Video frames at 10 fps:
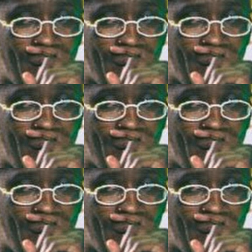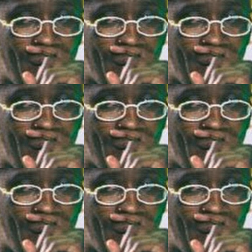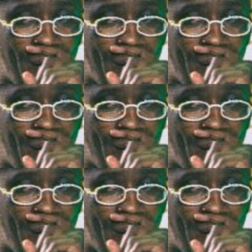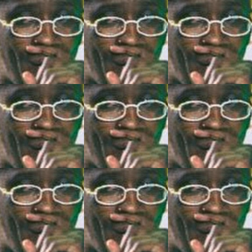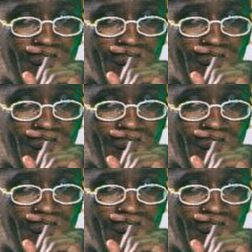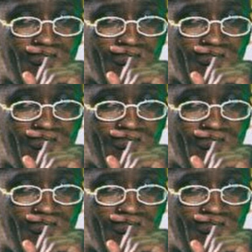[no speech]